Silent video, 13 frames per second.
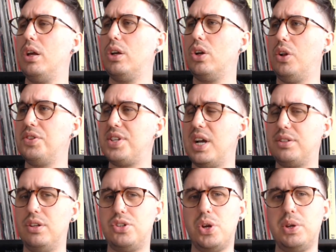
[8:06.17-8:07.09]

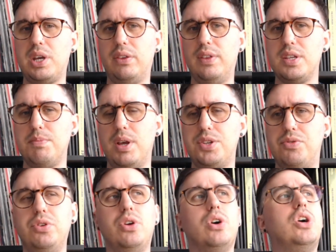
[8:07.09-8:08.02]

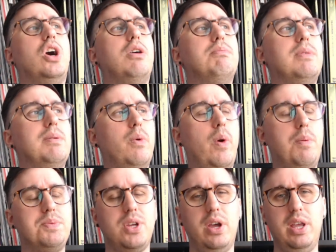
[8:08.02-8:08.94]
contact@joecaithnessmastering.com. My
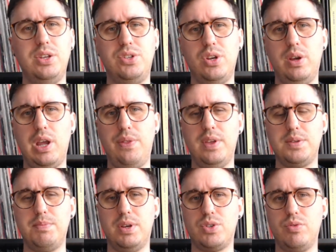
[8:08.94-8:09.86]
website is
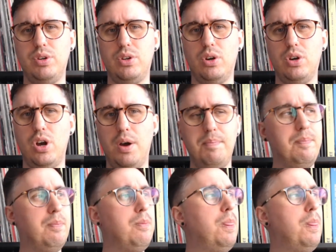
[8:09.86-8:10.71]
joecaithnessmastering.com.